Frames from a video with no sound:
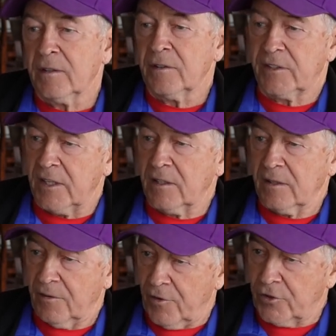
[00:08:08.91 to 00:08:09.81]
Sent
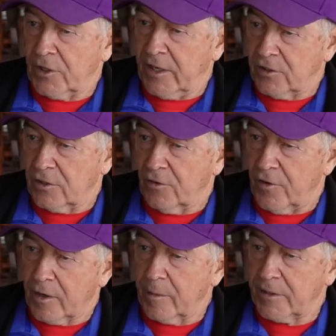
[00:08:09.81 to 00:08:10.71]
wrote a letter of
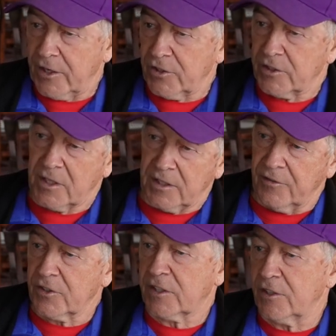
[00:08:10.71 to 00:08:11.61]
recommendation saying, give
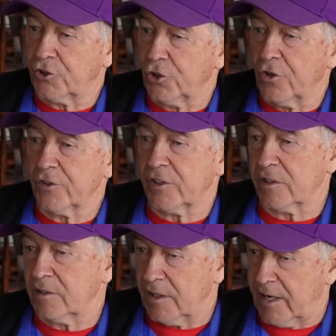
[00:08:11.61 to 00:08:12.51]
this kid a
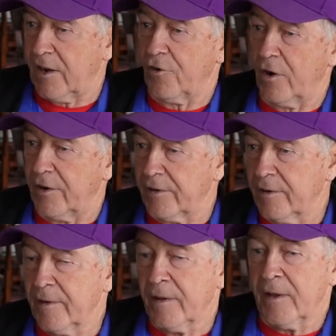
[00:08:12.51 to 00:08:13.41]
chance, he can ride,
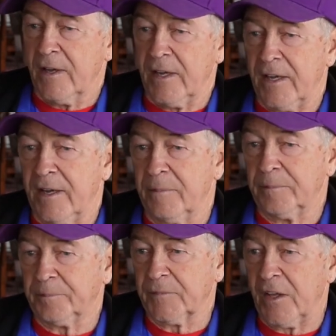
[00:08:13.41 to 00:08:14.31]

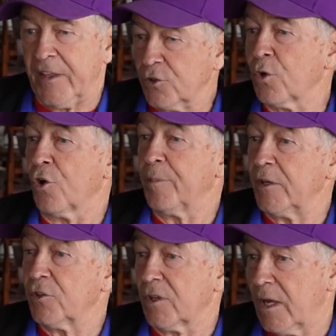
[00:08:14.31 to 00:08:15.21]
um, and that's what got me
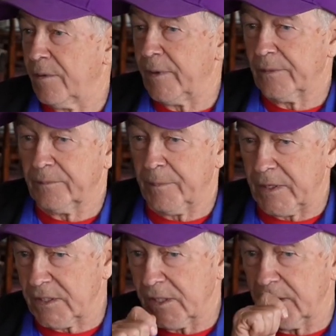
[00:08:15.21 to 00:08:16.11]
into the academy.
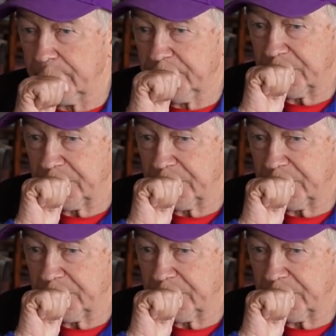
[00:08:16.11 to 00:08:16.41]
Basically,